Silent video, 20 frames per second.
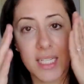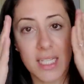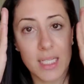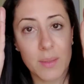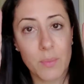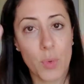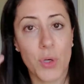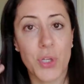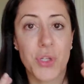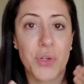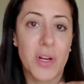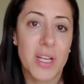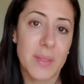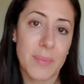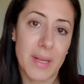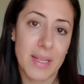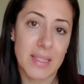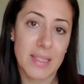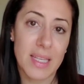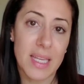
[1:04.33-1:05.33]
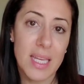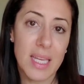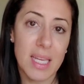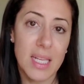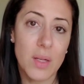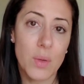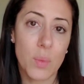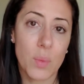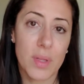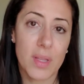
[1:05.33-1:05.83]
did moisturize my
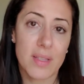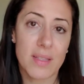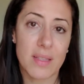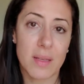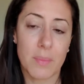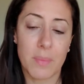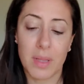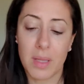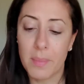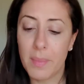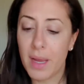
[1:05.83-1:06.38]
skin with some La